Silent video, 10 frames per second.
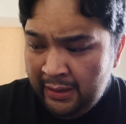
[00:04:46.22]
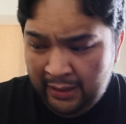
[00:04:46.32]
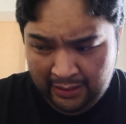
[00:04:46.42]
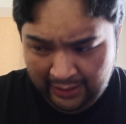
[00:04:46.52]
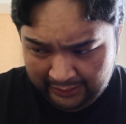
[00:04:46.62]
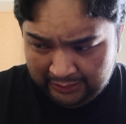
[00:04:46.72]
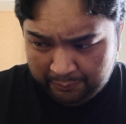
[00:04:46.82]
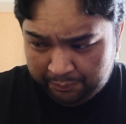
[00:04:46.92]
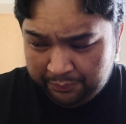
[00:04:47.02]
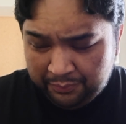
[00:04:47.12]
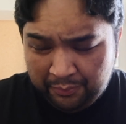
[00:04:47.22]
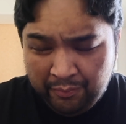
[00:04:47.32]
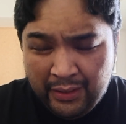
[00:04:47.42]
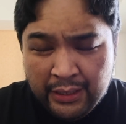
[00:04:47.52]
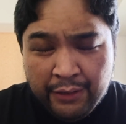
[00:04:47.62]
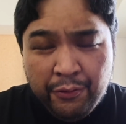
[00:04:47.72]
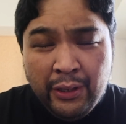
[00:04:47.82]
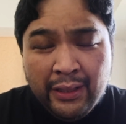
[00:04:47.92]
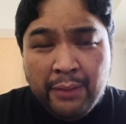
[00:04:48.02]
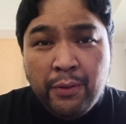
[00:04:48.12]
this, if you
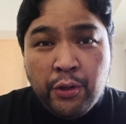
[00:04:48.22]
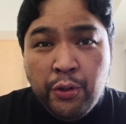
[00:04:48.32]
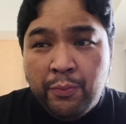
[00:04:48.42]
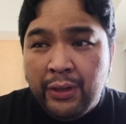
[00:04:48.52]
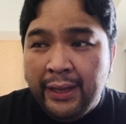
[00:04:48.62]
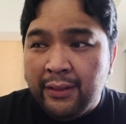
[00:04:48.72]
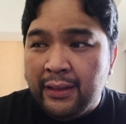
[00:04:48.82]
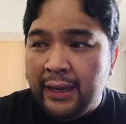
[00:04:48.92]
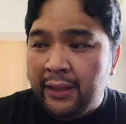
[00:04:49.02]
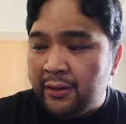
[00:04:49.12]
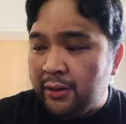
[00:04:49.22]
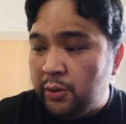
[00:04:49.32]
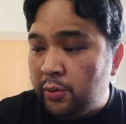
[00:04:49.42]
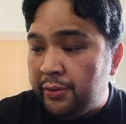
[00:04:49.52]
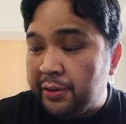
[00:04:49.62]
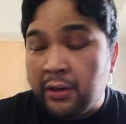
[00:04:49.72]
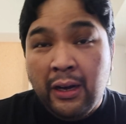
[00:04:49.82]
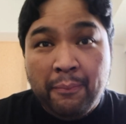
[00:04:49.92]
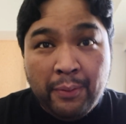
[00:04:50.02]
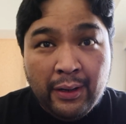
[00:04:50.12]
let them accumulate either gold or
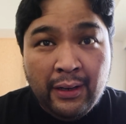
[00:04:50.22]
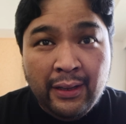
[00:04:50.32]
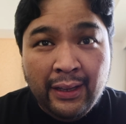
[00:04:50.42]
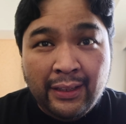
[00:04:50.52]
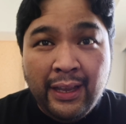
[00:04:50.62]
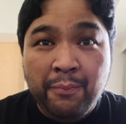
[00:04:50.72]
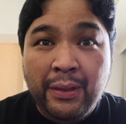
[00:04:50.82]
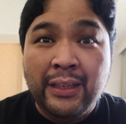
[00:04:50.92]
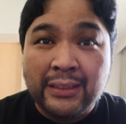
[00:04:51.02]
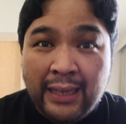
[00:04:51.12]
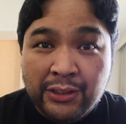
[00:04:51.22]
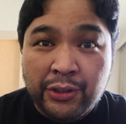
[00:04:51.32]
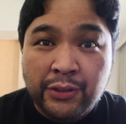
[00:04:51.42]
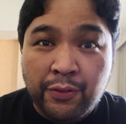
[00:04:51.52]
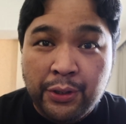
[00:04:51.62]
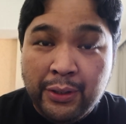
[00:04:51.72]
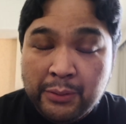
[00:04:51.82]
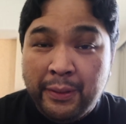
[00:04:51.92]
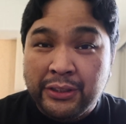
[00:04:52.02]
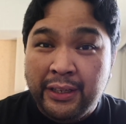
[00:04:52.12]
copper, it can be disastrous for you,
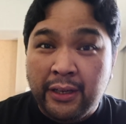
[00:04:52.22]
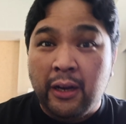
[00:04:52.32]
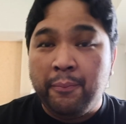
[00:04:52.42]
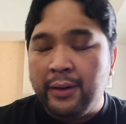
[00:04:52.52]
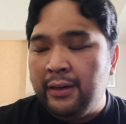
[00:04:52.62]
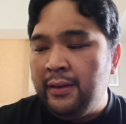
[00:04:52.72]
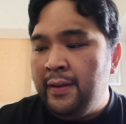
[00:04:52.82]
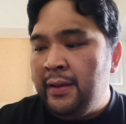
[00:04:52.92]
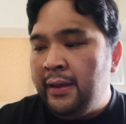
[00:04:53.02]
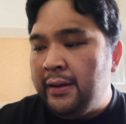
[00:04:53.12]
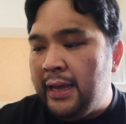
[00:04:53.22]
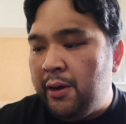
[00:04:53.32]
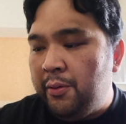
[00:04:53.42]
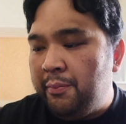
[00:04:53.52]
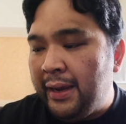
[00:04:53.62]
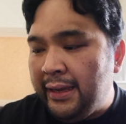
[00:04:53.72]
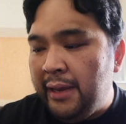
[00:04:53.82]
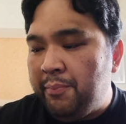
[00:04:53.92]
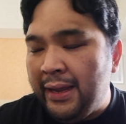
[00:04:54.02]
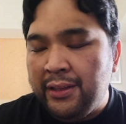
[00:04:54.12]
especially copper. Now, my
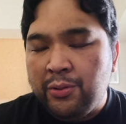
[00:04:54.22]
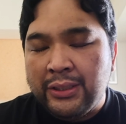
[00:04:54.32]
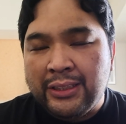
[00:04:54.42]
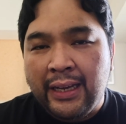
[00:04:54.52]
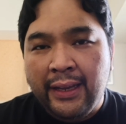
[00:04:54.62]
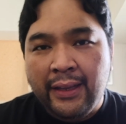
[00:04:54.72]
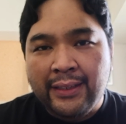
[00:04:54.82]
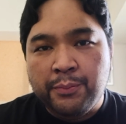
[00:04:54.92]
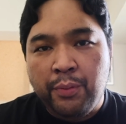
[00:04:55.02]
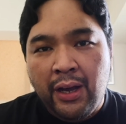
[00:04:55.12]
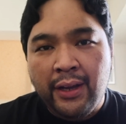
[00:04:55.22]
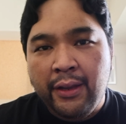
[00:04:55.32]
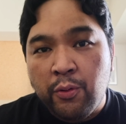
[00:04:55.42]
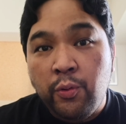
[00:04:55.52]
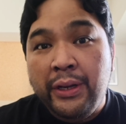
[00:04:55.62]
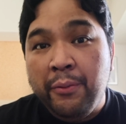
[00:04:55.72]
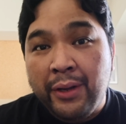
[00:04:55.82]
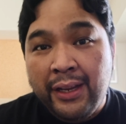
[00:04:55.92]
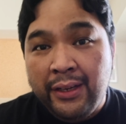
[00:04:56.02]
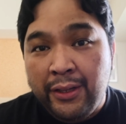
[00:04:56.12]
game plan into Kasai is blocking only
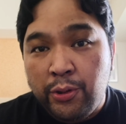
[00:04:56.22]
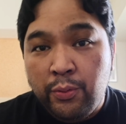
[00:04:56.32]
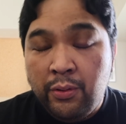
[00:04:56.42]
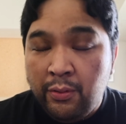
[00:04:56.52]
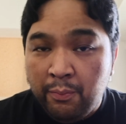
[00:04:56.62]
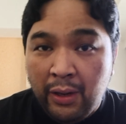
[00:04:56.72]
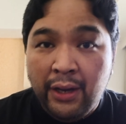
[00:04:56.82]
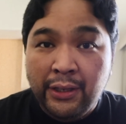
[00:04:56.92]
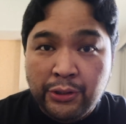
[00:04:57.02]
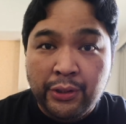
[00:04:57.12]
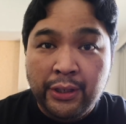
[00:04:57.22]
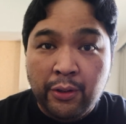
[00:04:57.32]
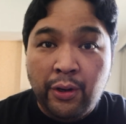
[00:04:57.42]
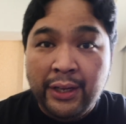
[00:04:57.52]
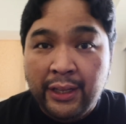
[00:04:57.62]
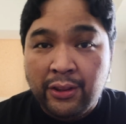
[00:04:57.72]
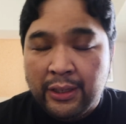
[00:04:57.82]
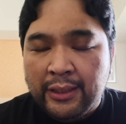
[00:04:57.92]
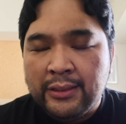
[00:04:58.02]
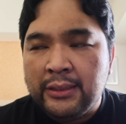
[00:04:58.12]
when I need to, blocking during the on-hit
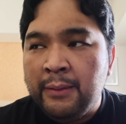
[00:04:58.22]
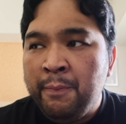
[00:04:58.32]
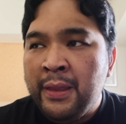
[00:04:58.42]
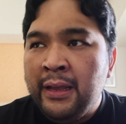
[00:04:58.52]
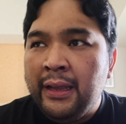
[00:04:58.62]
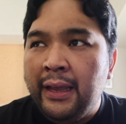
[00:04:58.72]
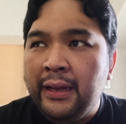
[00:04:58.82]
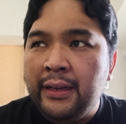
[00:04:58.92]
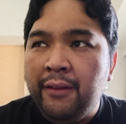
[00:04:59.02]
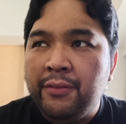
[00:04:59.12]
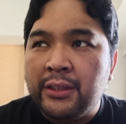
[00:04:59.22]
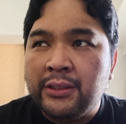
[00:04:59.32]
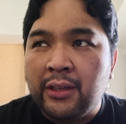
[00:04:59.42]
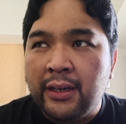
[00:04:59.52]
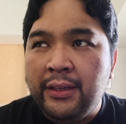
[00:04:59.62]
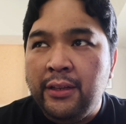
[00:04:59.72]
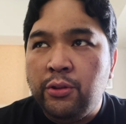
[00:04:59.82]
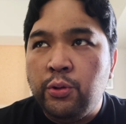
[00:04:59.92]
turns, And if they're starting